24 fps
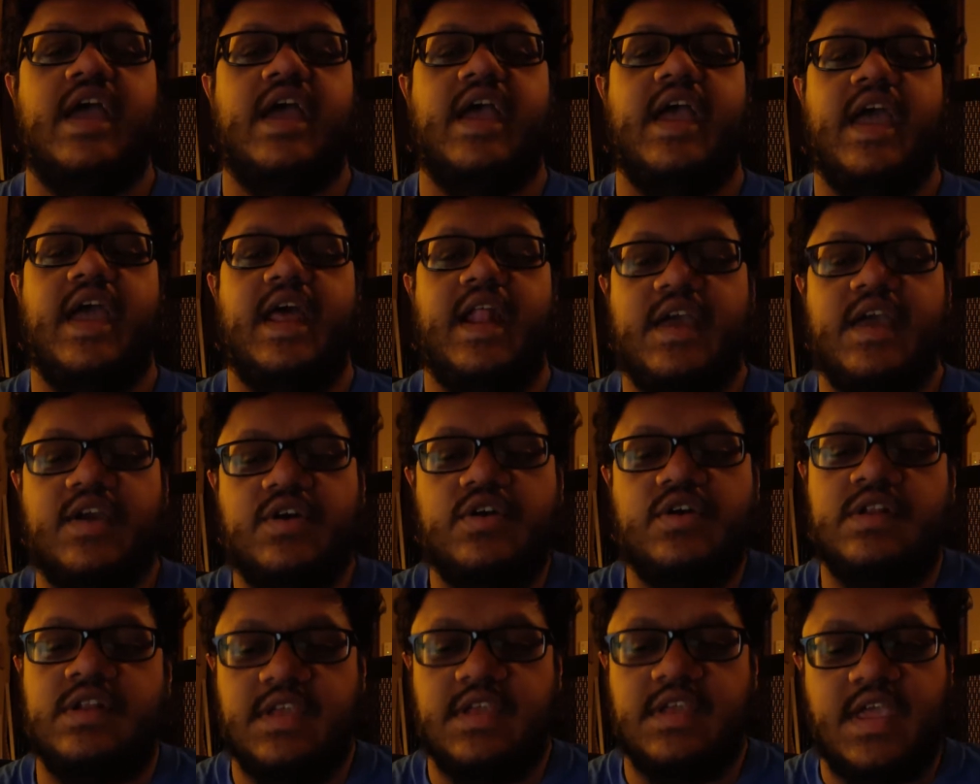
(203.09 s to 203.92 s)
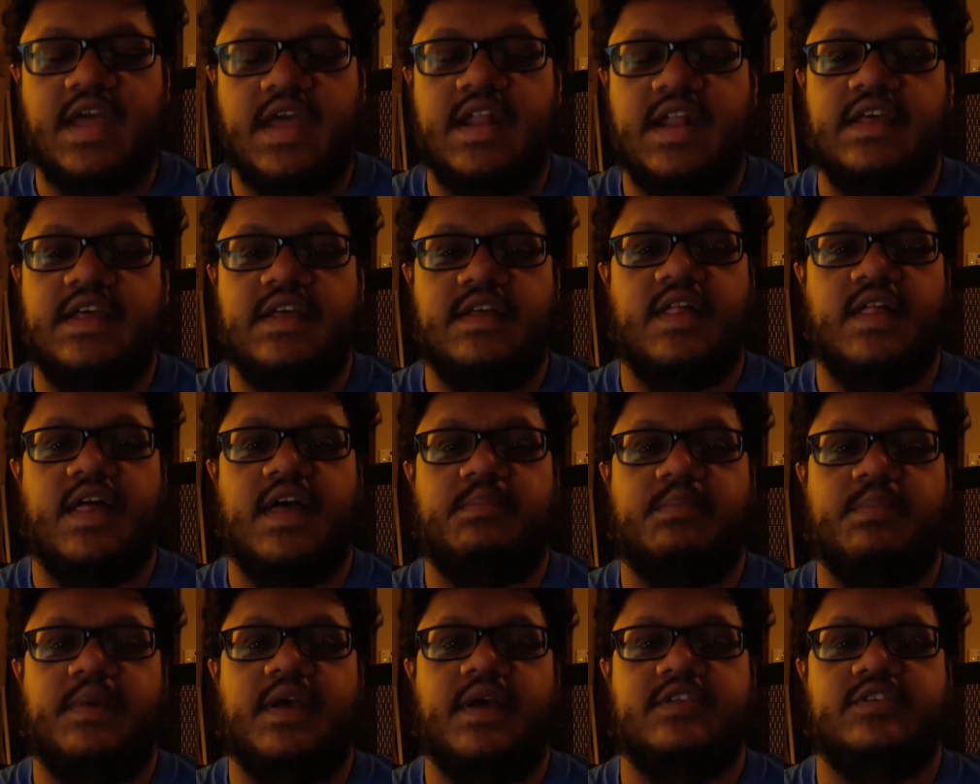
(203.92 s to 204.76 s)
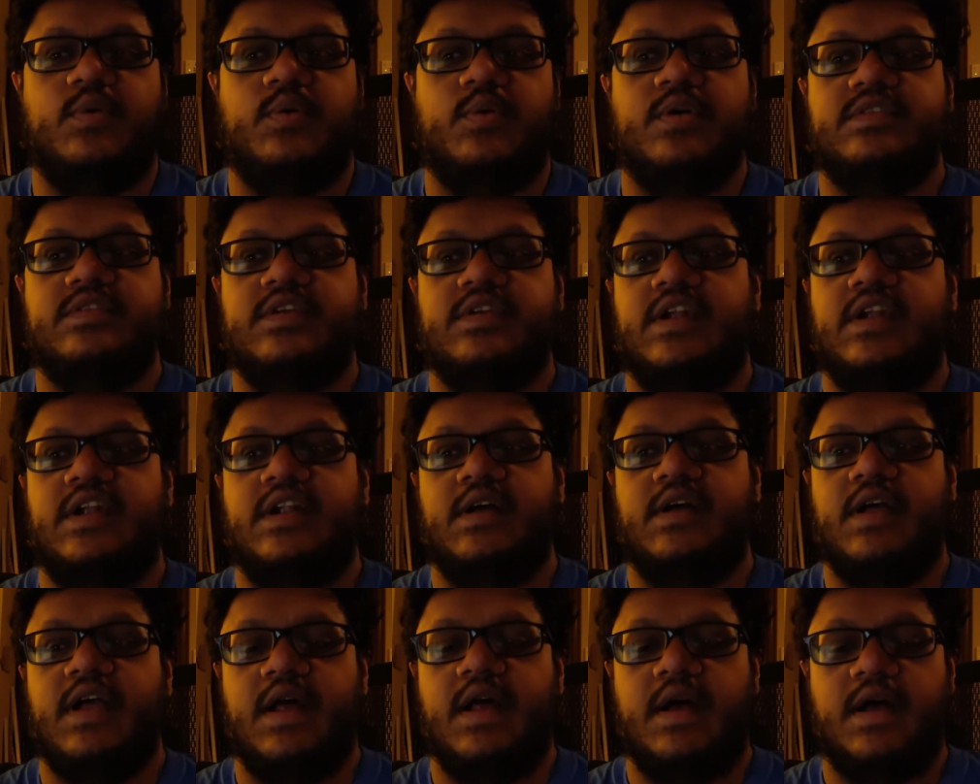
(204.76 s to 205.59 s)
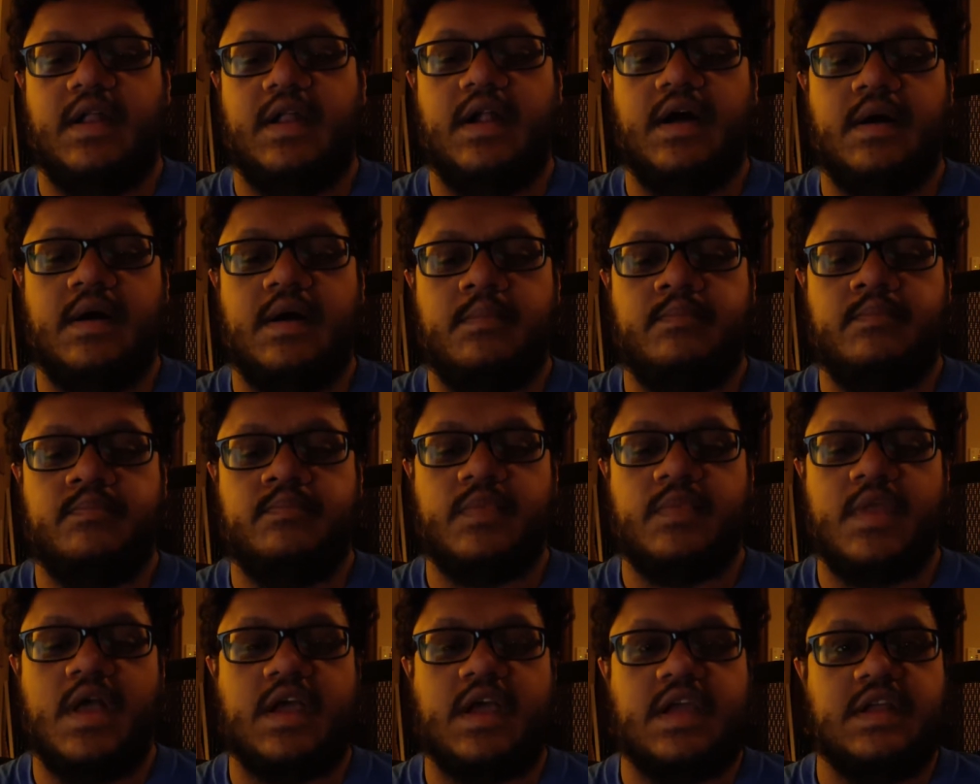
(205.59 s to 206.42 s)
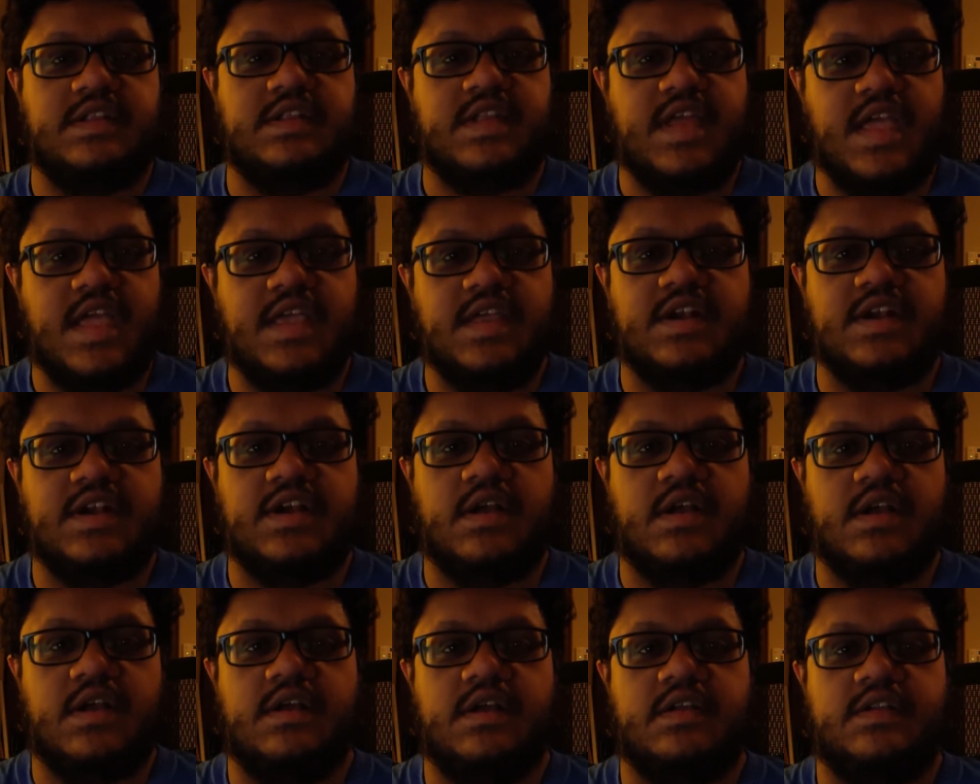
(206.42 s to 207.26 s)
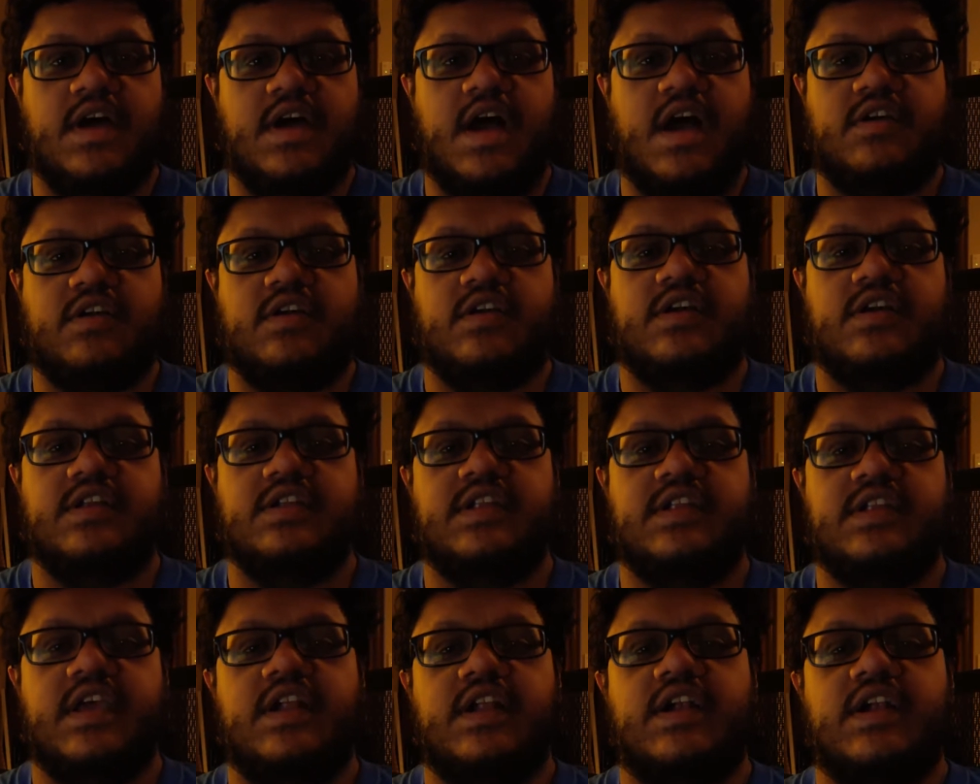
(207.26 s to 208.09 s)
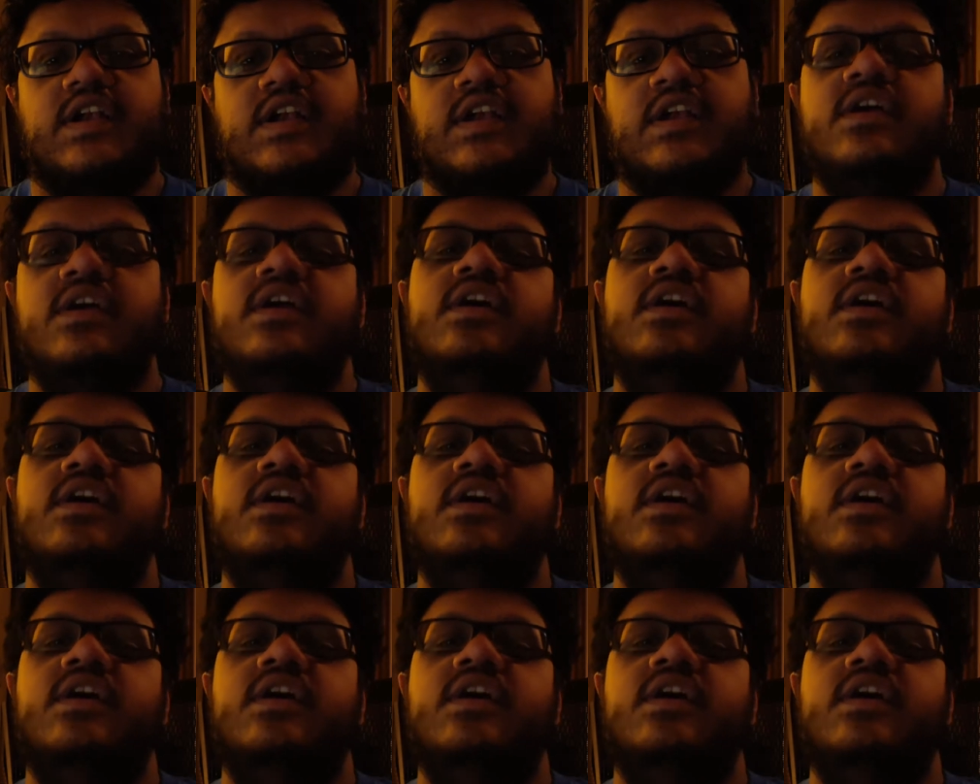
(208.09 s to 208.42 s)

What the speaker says: And I couldn't get it because it wasn't in a container, a Docker container.